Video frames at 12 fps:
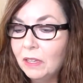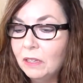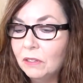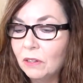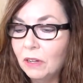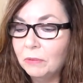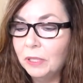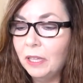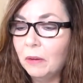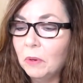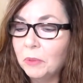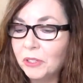So I'll read
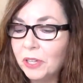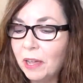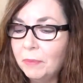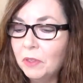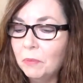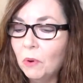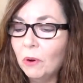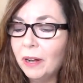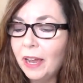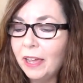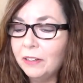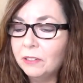that one more time. The
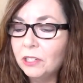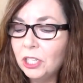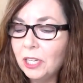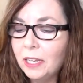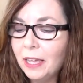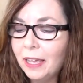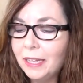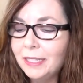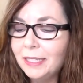more energy and